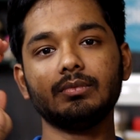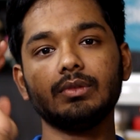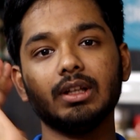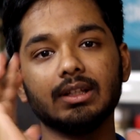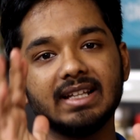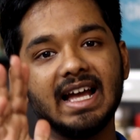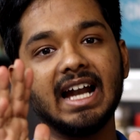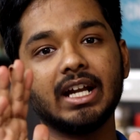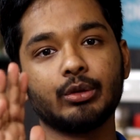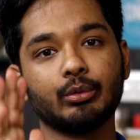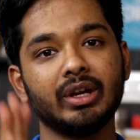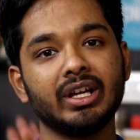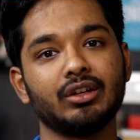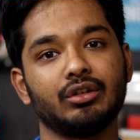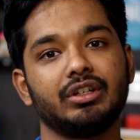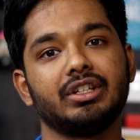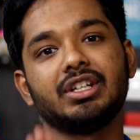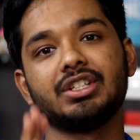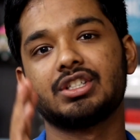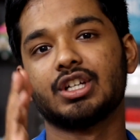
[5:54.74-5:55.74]
That way
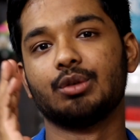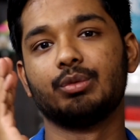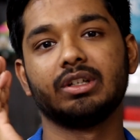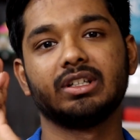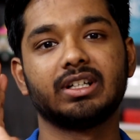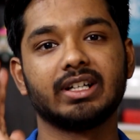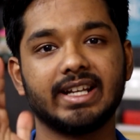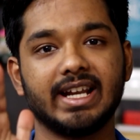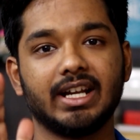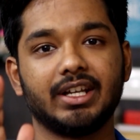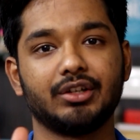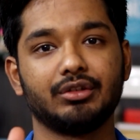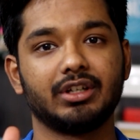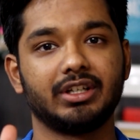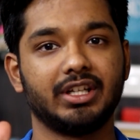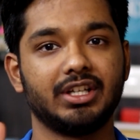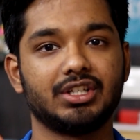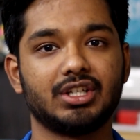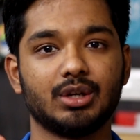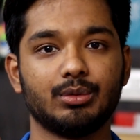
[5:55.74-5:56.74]
your teacher will correct you,
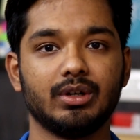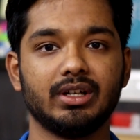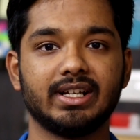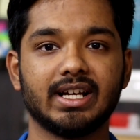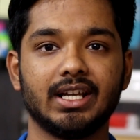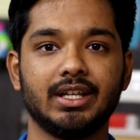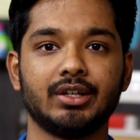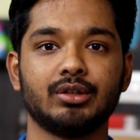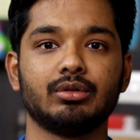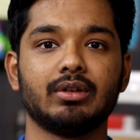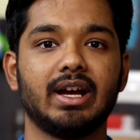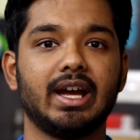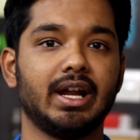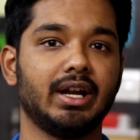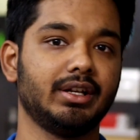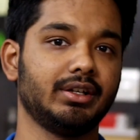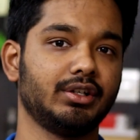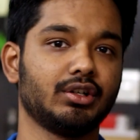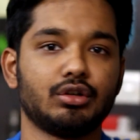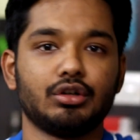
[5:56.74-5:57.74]
the teacher will tell you,
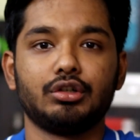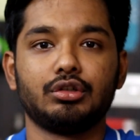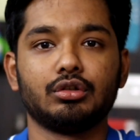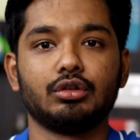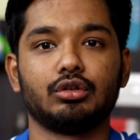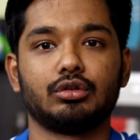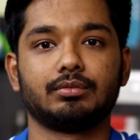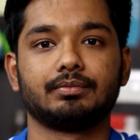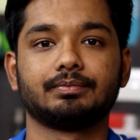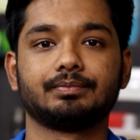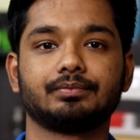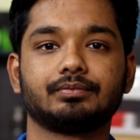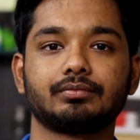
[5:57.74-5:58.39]
and you're good to go.